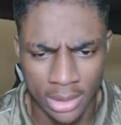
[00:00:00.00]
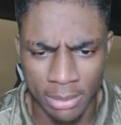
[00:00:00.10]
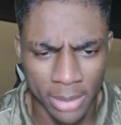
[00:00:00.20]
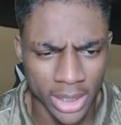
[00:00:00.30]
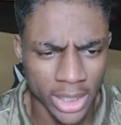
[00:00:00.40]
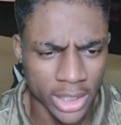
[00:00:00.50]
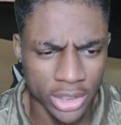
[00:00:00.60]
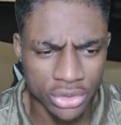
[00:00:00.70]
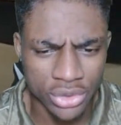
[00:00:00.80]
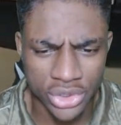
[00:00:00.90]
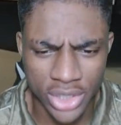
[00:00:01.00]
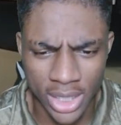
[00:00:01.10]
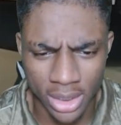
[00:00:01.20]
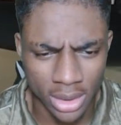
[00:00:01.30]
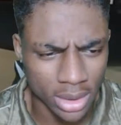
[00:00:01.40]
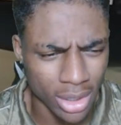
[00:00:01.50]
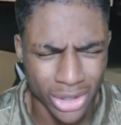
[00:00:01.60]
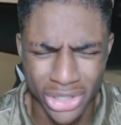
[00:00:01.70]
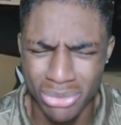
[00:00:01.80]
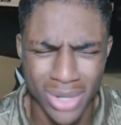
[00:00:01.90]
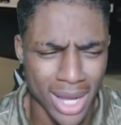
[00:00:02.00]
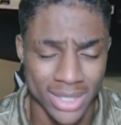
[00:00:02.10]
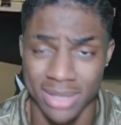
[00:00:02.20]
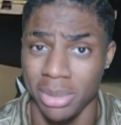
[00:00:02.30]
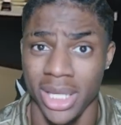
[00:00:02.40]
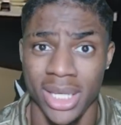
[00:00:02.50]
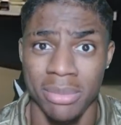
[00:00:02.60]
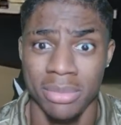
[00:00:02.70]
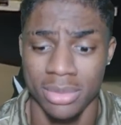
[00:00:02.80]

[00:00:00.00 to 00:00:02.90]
My nigga, did you just try to, are you not to blame?